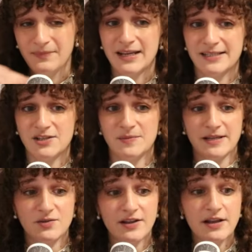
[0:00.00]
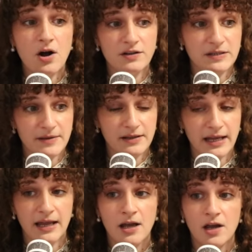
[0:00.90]
Excuse me. So I think
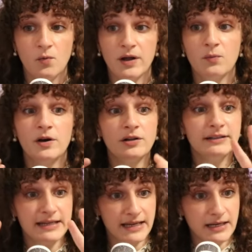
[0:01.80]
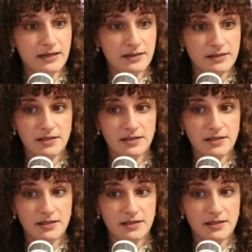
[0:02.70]
ultimately we will need